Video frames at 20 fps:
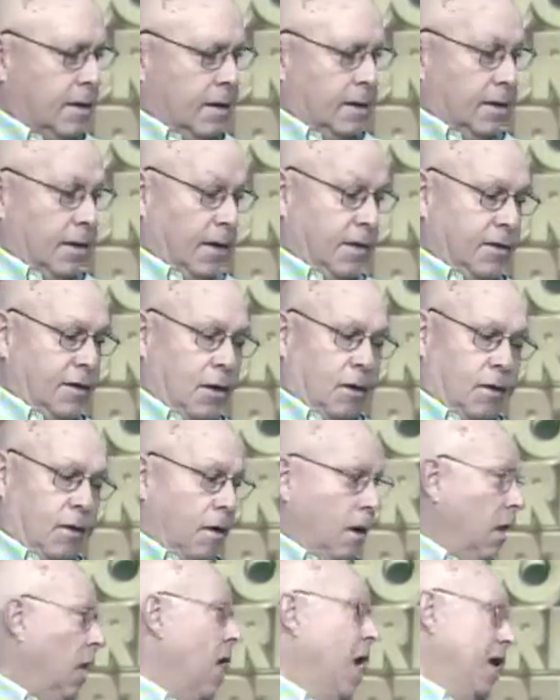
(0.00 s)
and there are
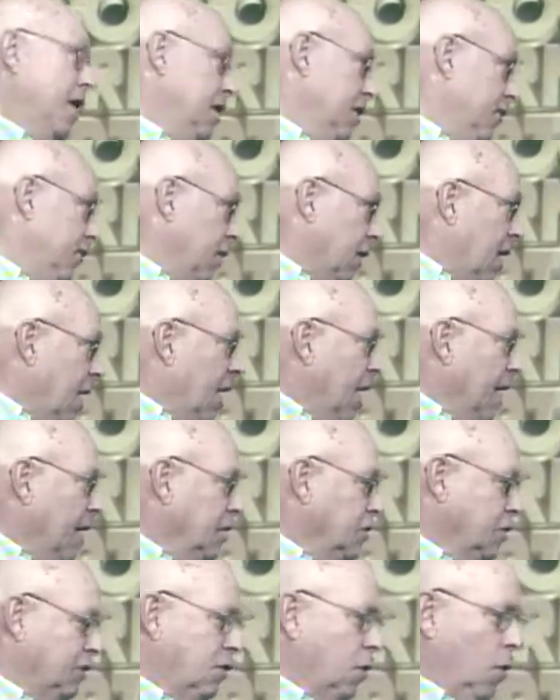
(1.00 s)
a lot of different
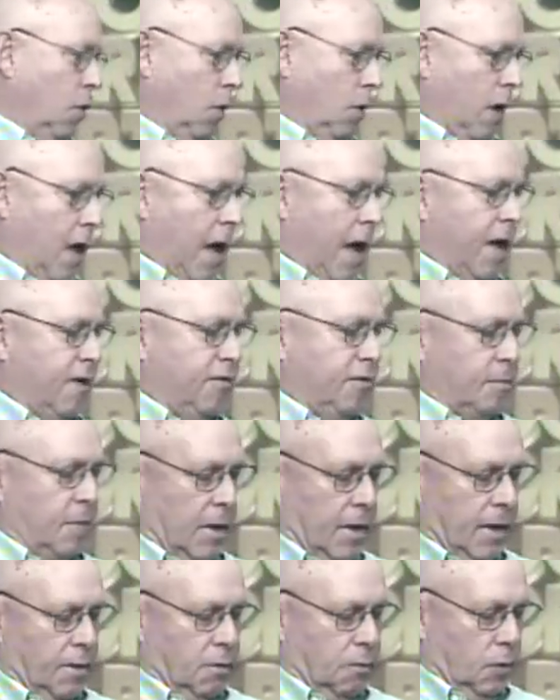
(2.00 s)
kinds of whole life.
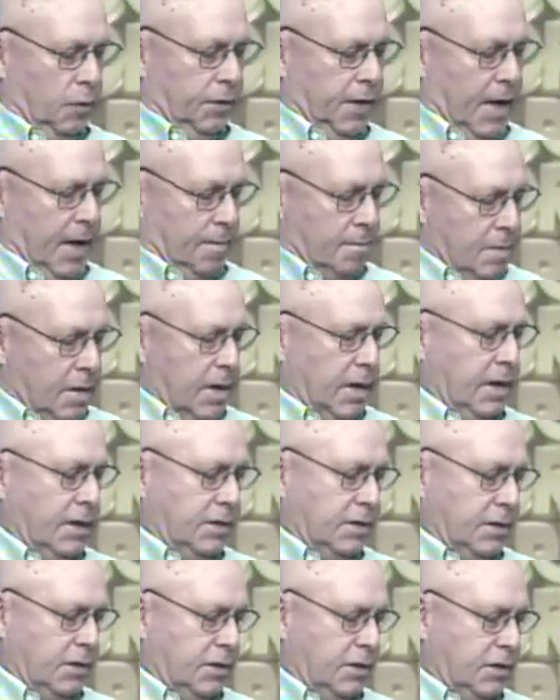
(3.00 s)
But what that
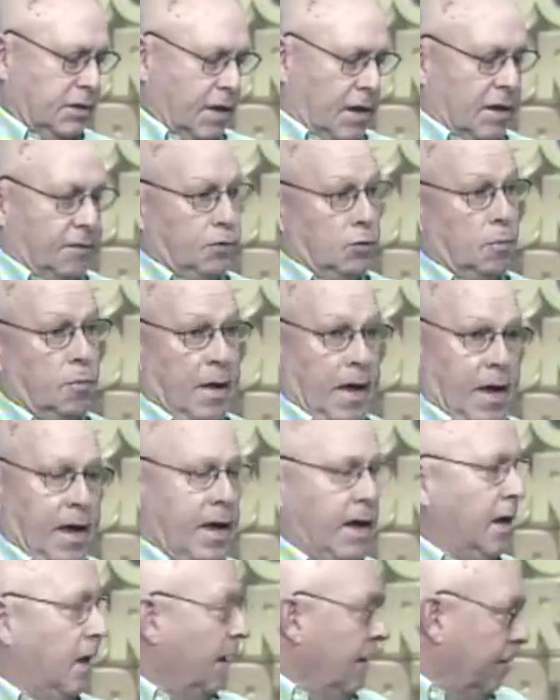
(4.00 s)
means is that if you
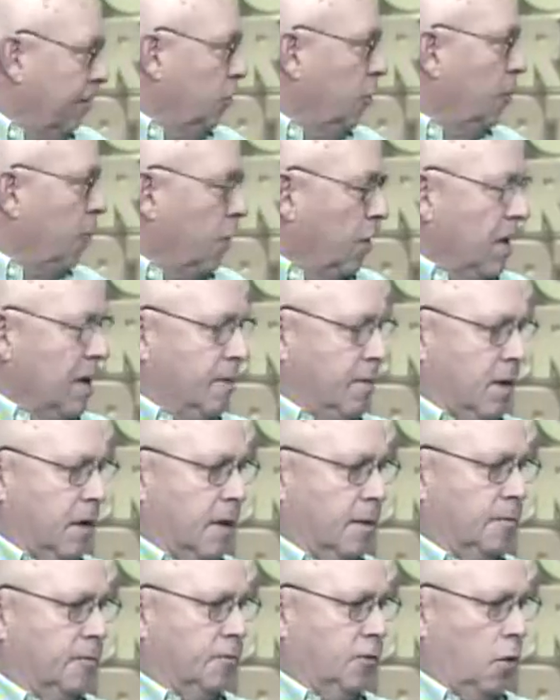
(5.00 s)
pay a level
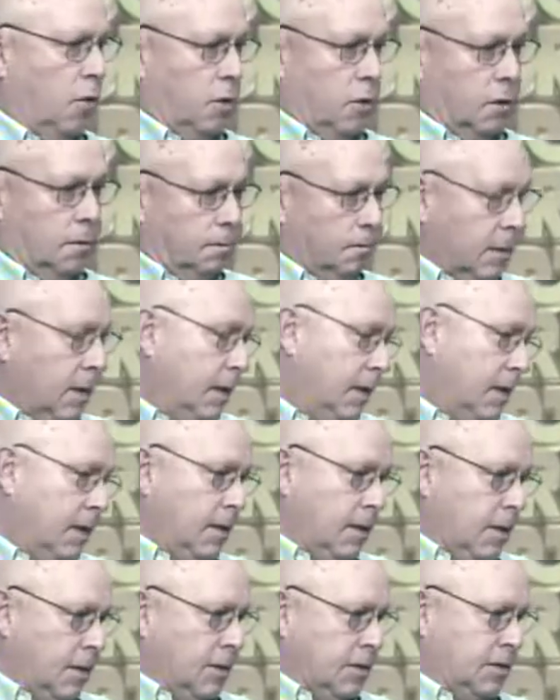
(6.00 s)
premium for
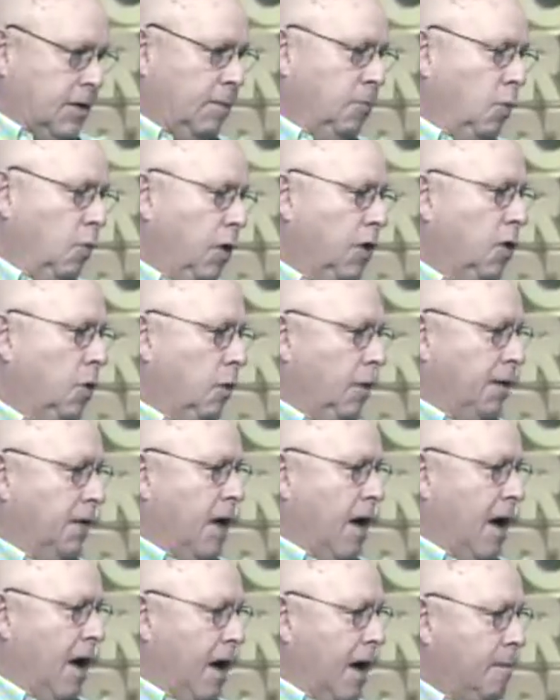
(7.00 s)
some window of
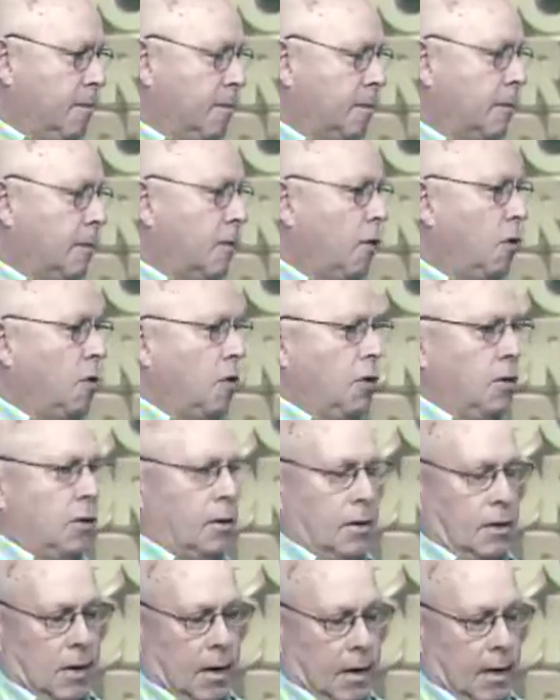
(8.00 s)
time,
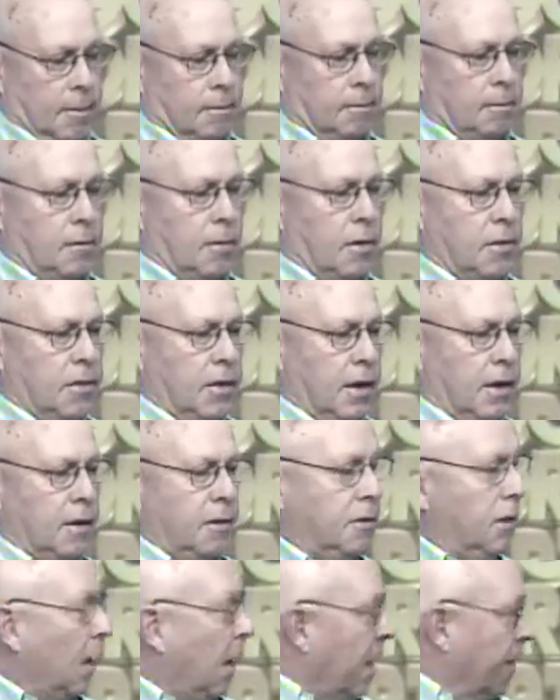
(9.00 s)
um, then
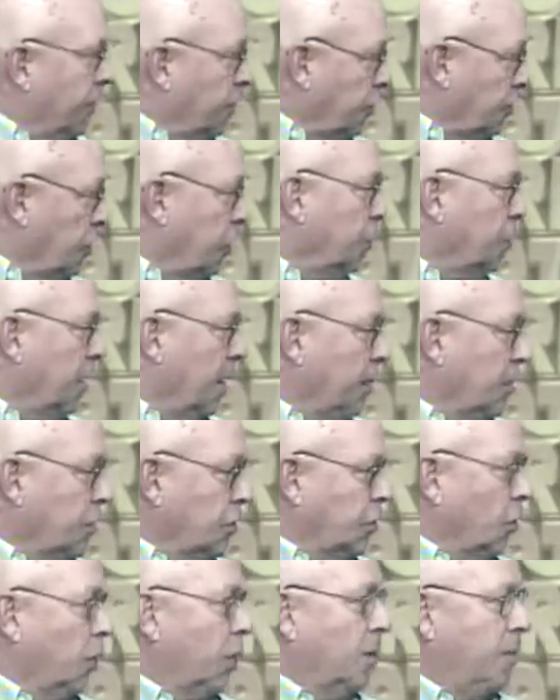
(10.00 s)
the life insurance company is
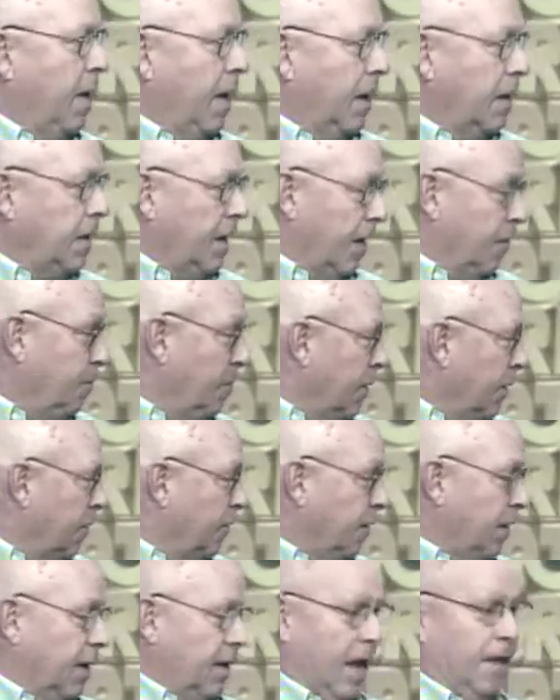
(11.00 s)
going to pay a death
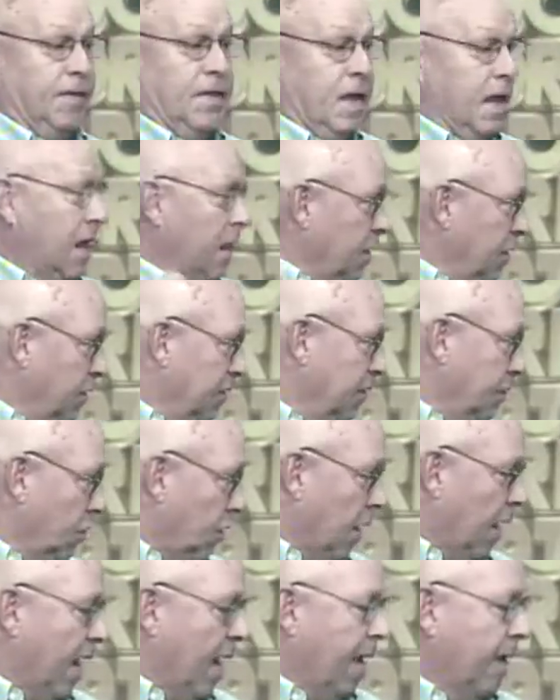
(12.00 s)
benefit at the end of your
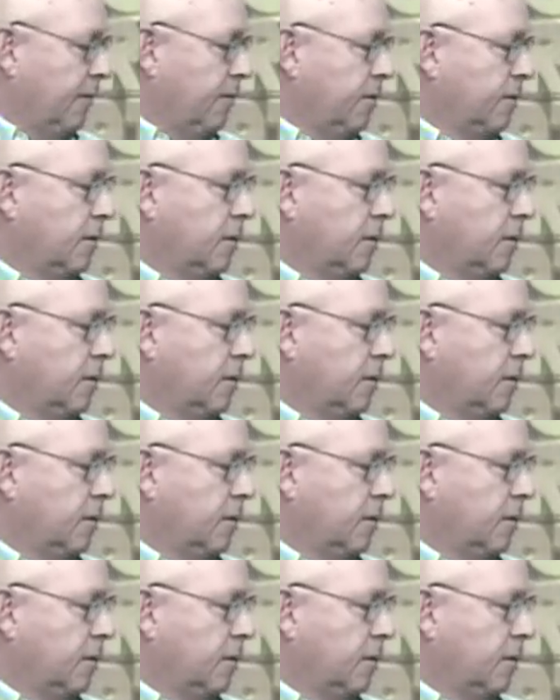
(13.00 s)
life.